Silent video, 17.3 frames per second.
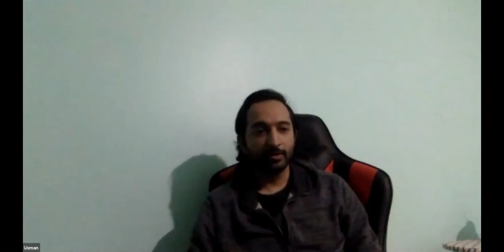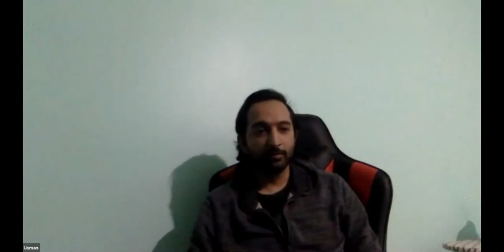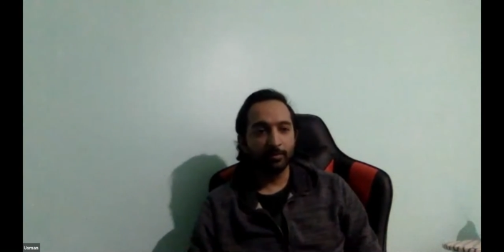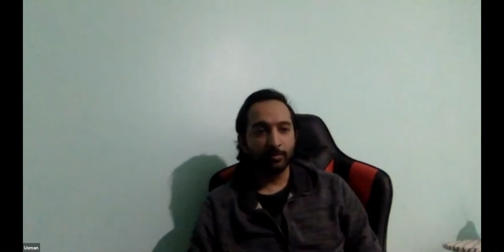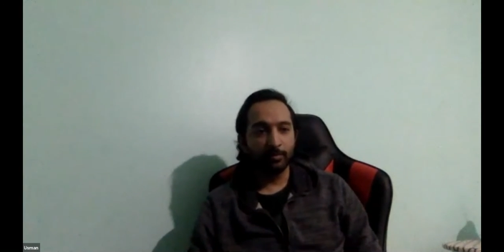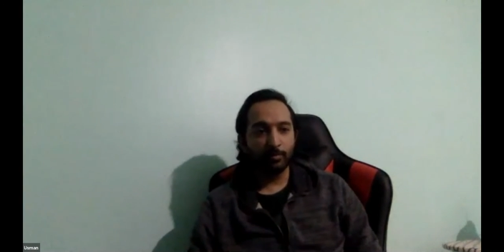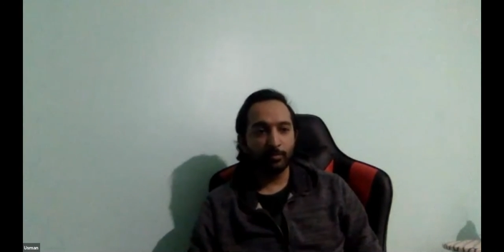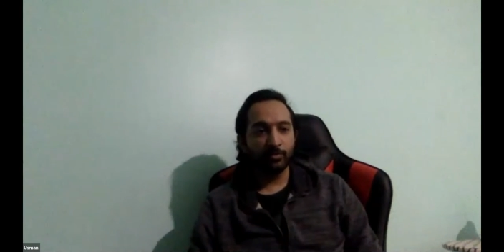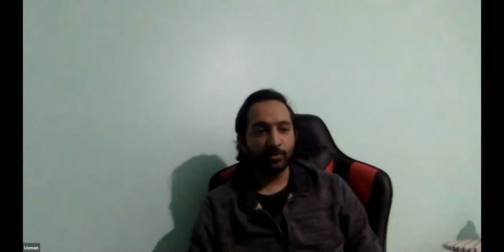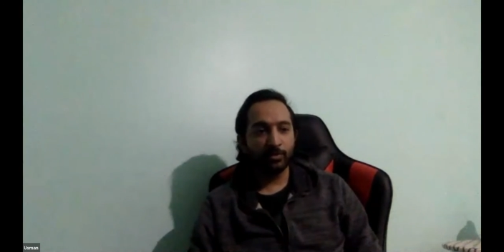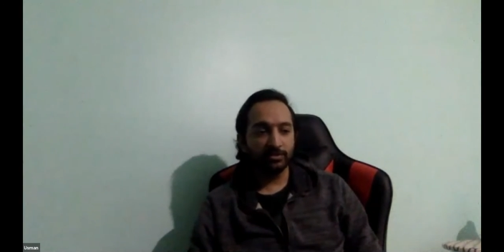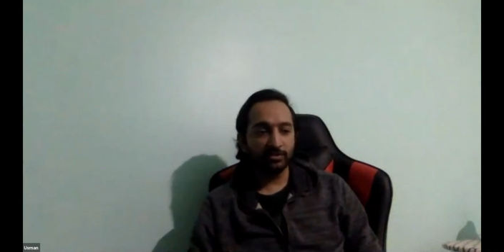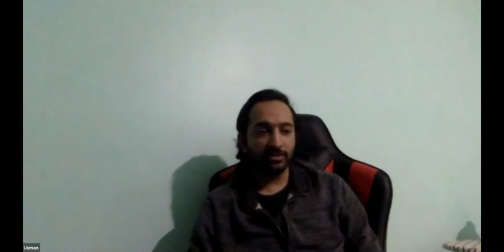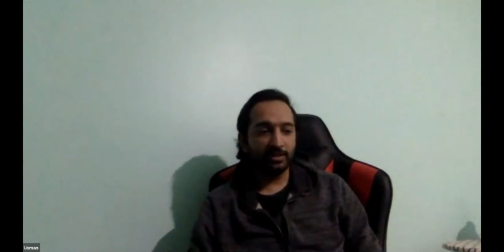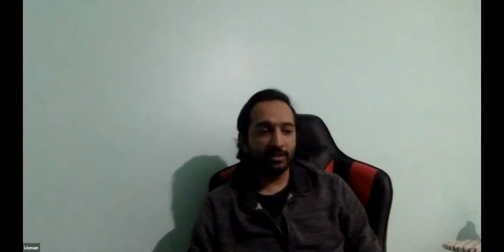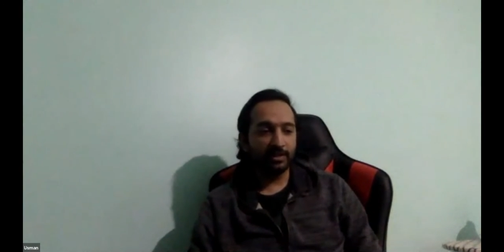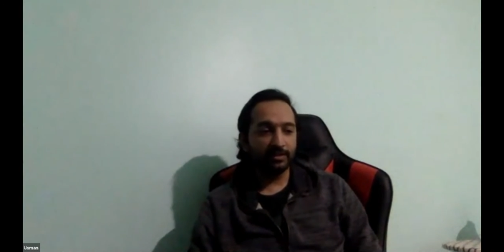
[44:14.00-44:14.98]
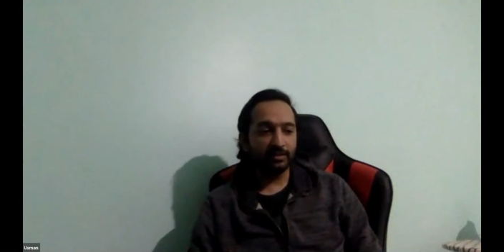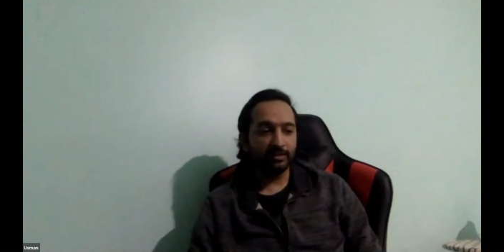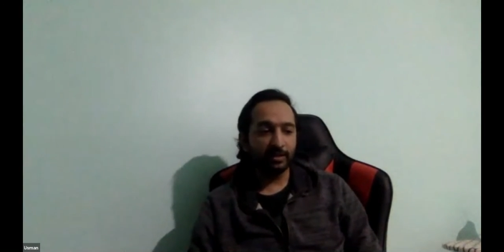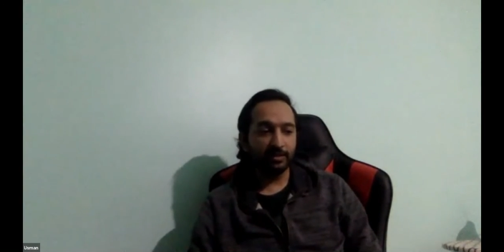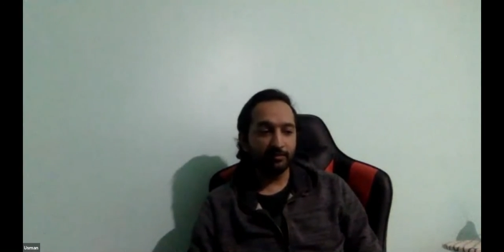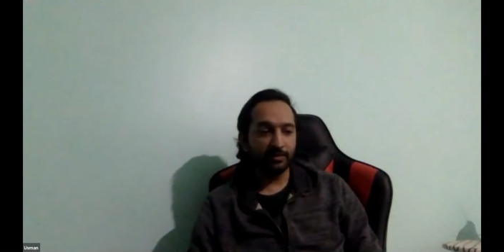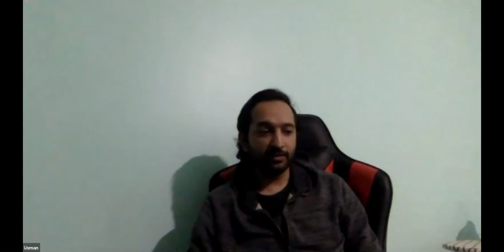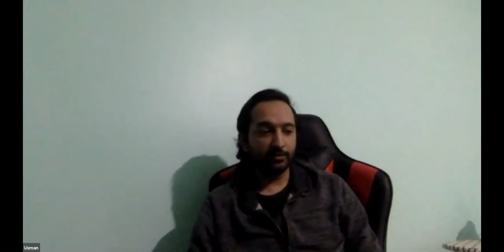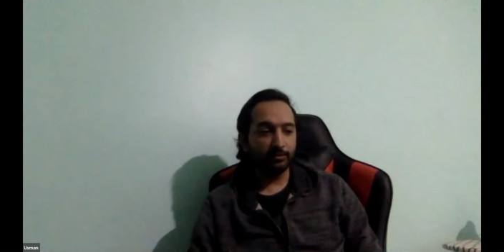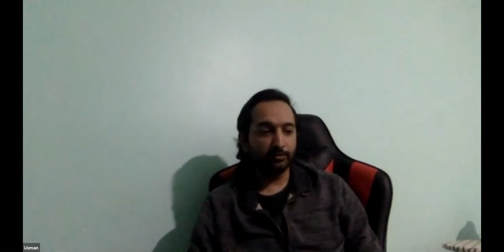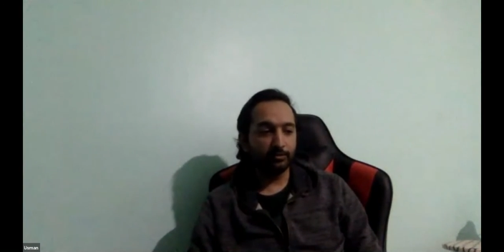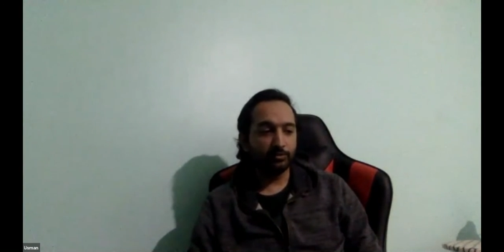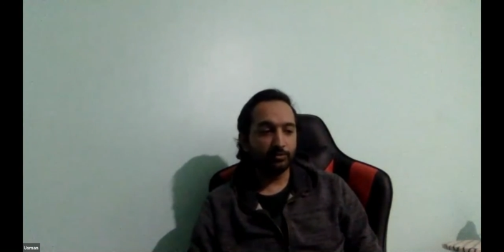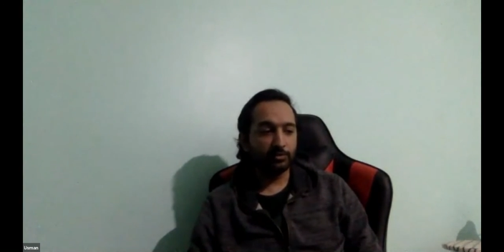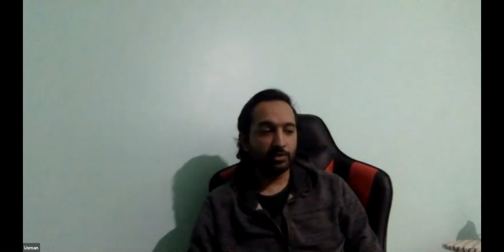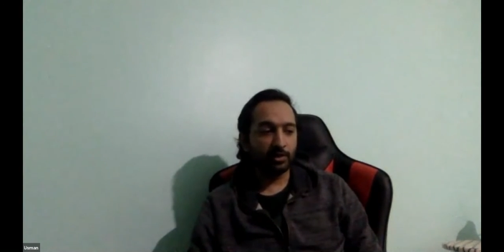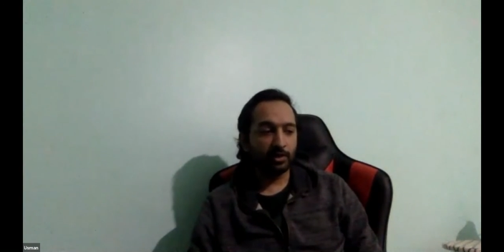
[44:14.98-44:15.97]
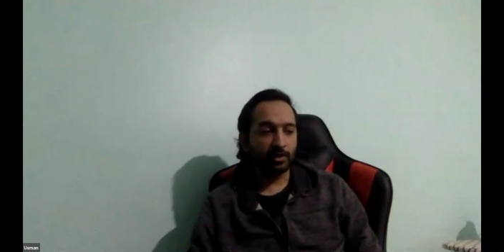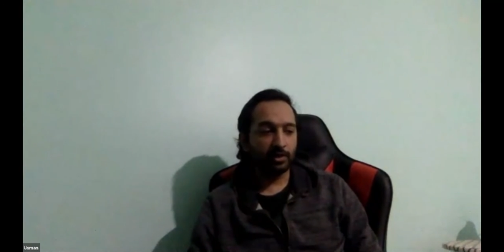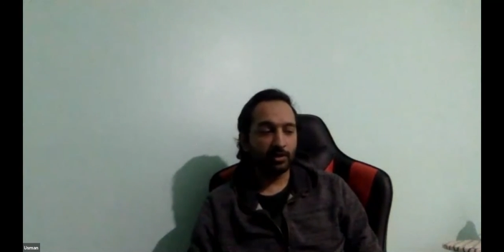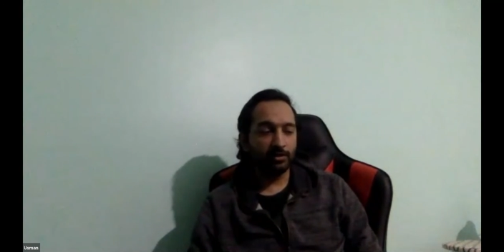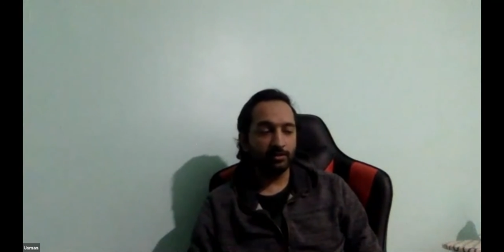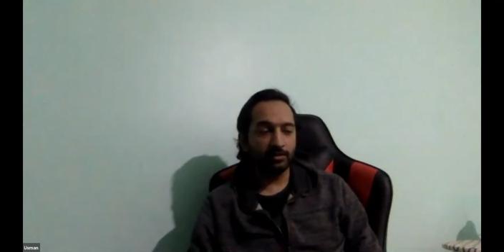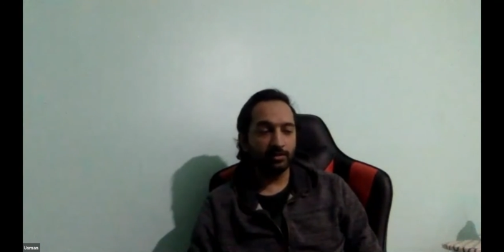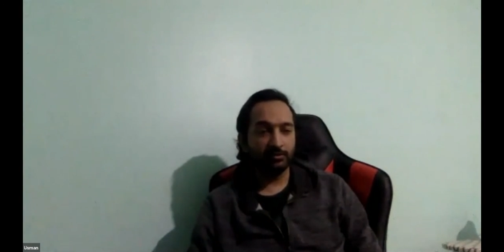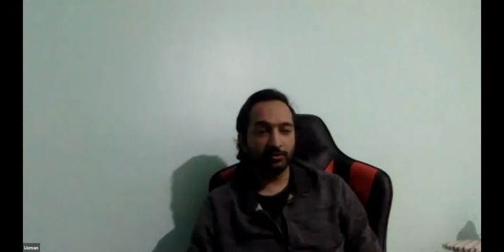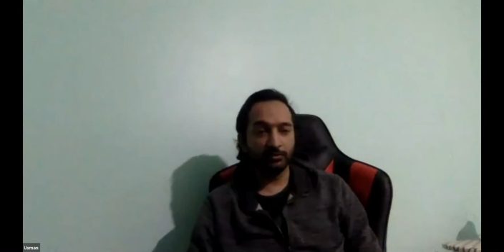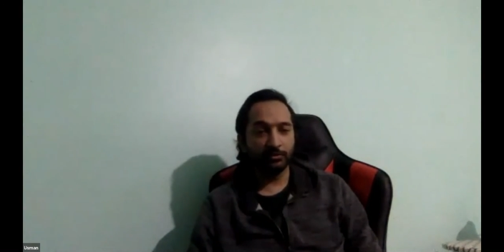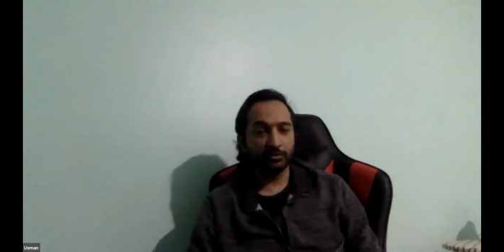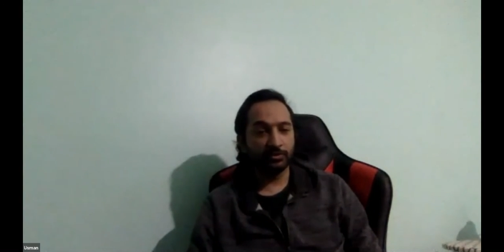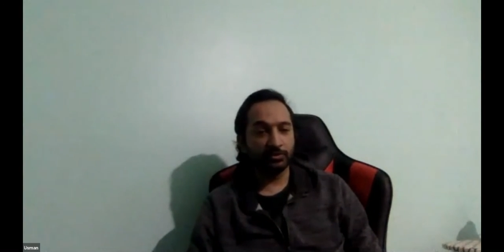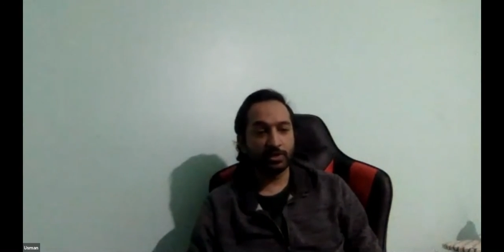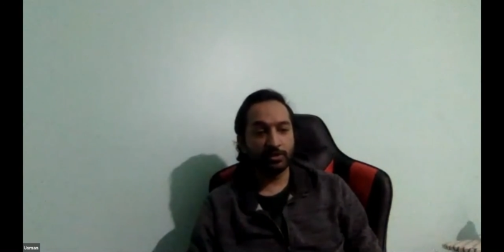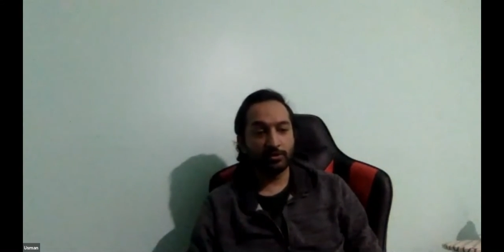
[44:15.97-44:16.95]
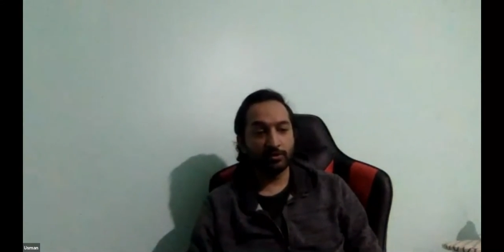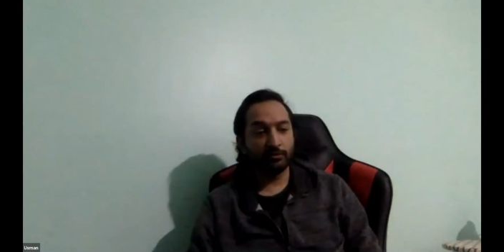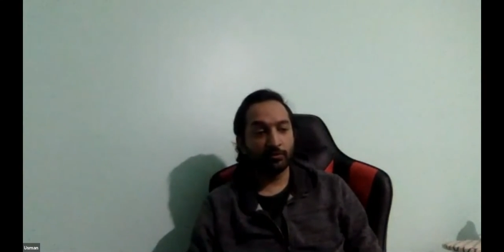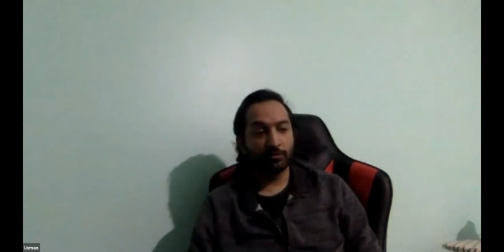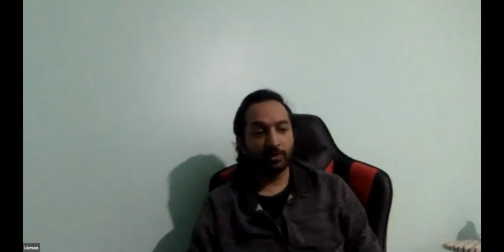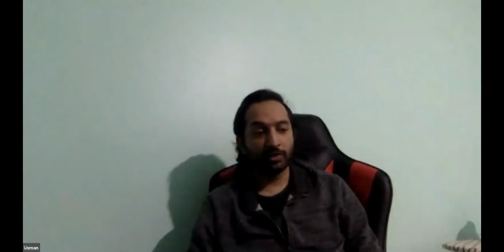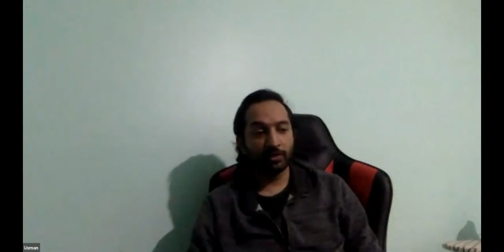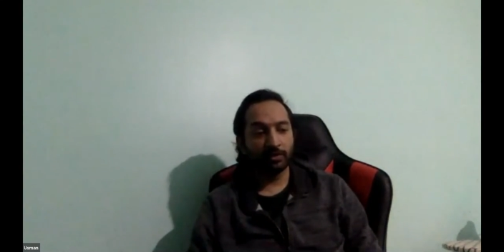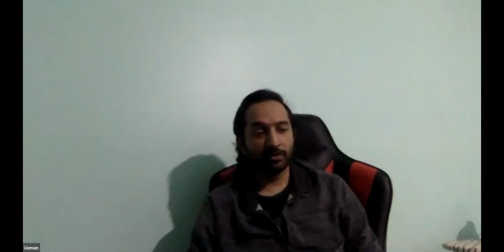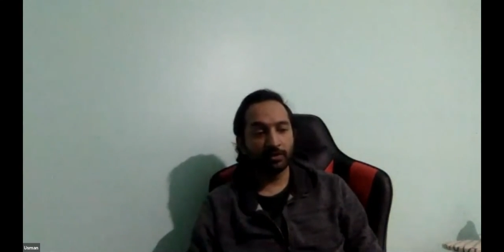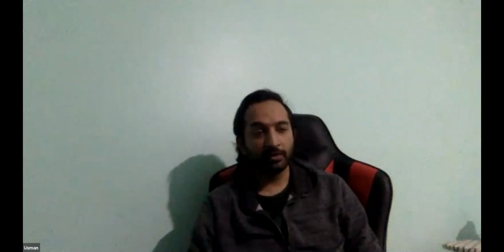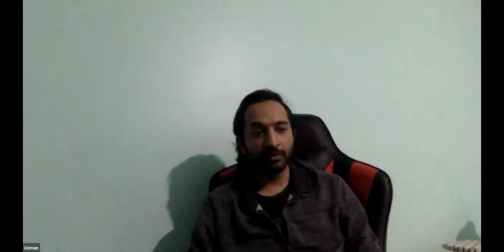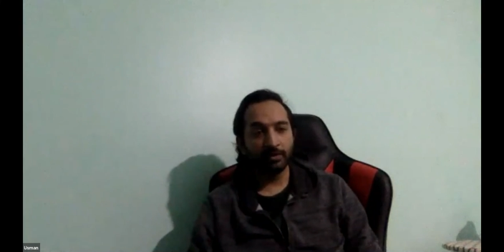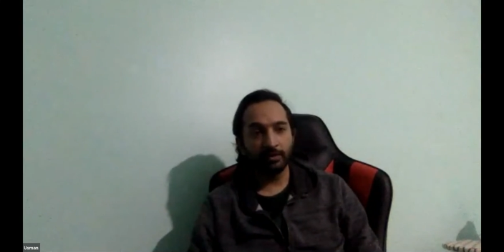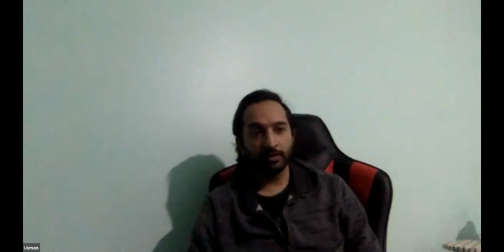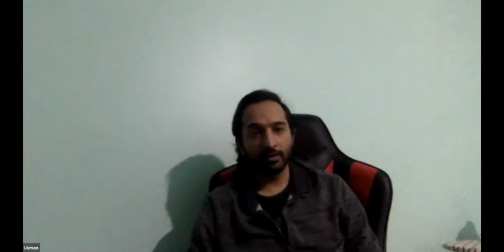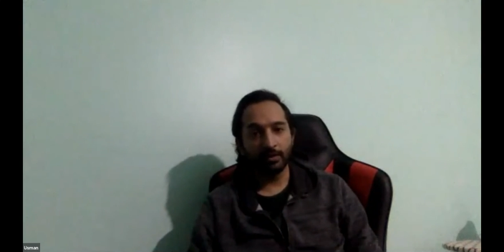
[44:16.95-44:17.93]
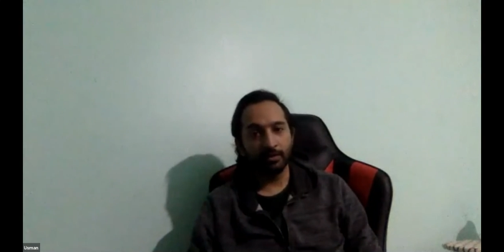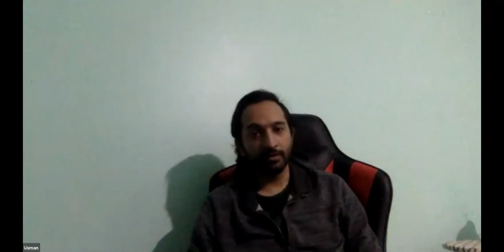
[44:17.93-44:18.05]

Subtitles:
Be professional, and then when you start, this is the start of your career.